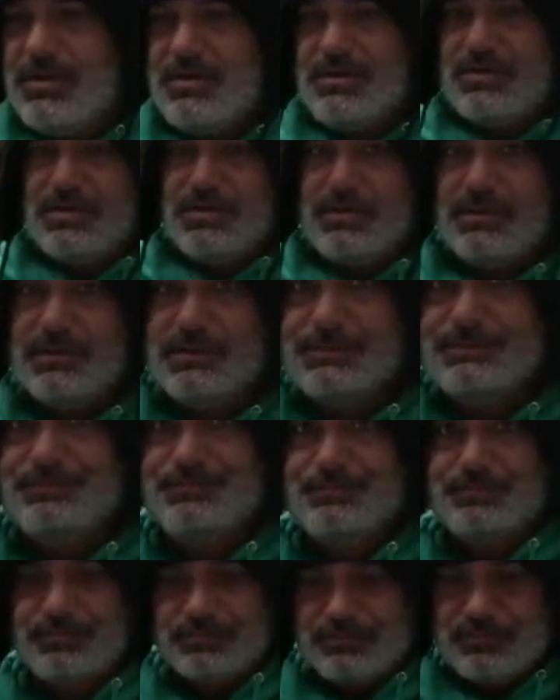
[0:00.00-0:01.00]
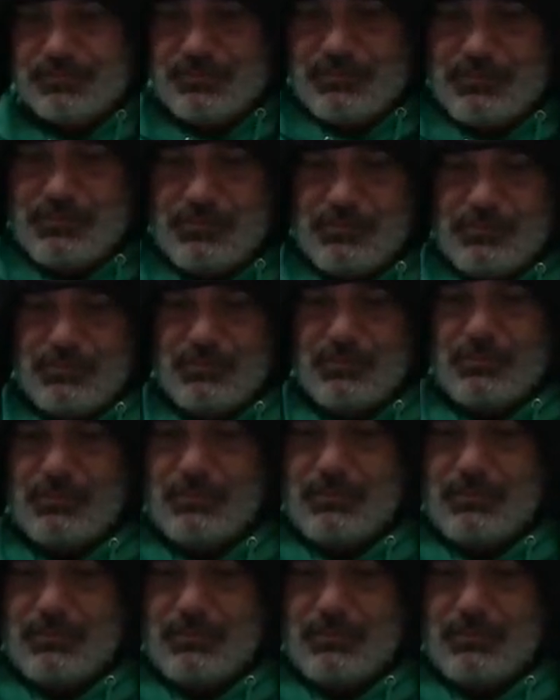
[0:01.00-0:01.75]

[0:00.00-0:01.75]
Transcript: Get ready for